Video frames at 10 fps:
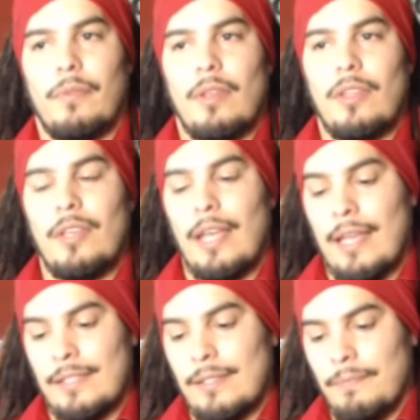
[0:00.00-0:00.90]
You
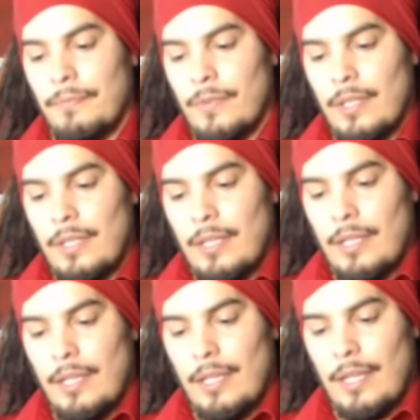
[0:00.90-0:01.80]
guys,
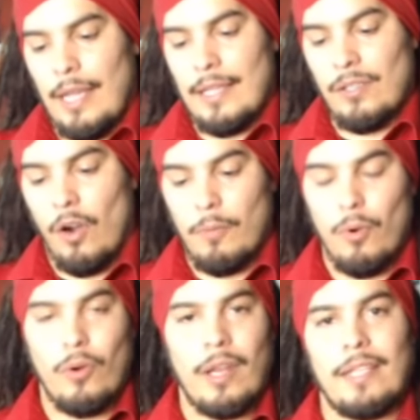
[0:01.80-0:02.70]
as heartbroken